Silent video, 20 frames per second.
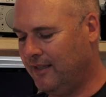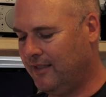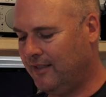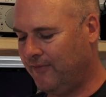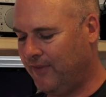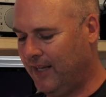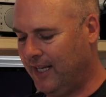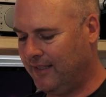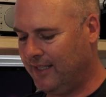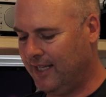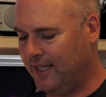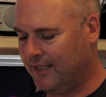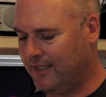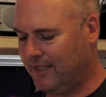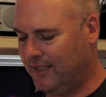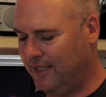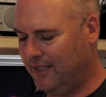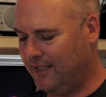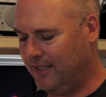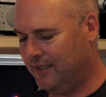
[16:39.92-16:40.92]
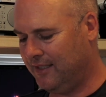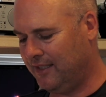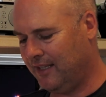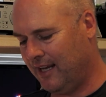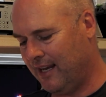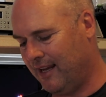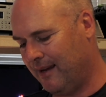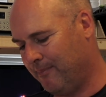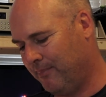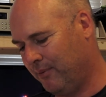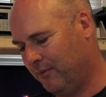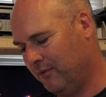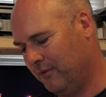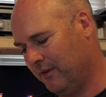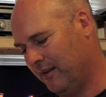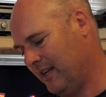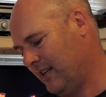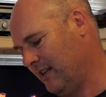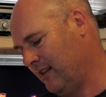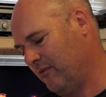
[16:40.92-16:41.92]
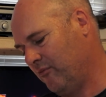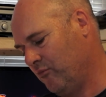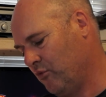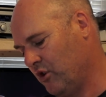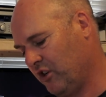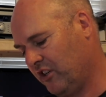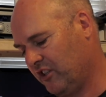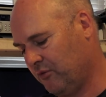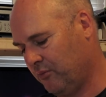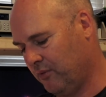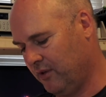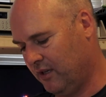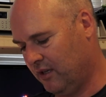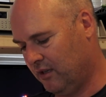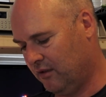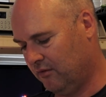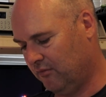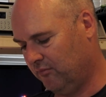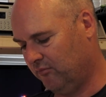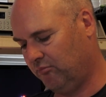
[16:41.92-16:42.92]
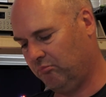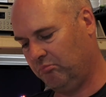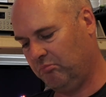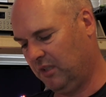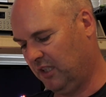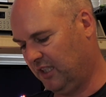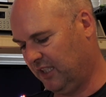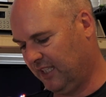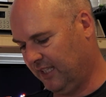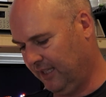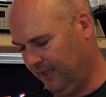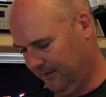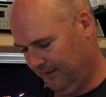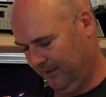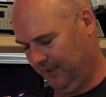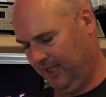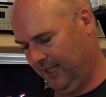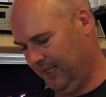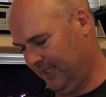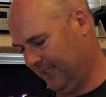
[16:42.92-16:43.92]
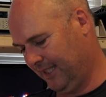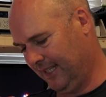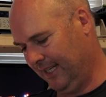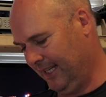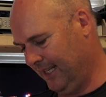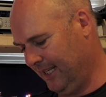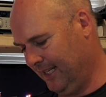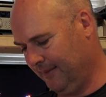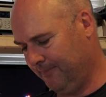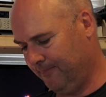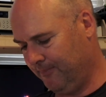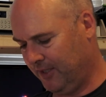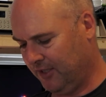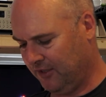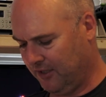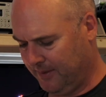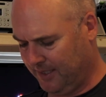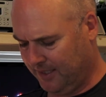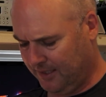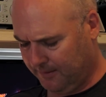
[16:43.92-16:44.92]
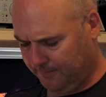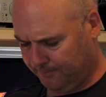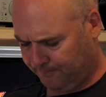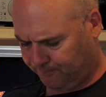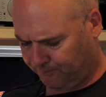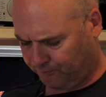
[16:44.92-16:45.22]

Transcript: fantastic. It's ample and it works well. It's clear. Sorry about